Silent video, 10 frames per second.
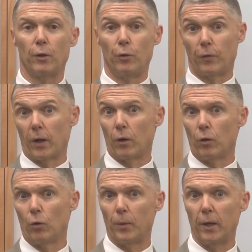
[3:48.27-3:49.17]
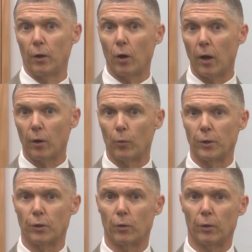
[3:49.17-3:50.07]
you've got a home and an auto
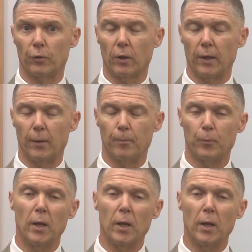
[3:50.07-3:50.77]
insurance claim.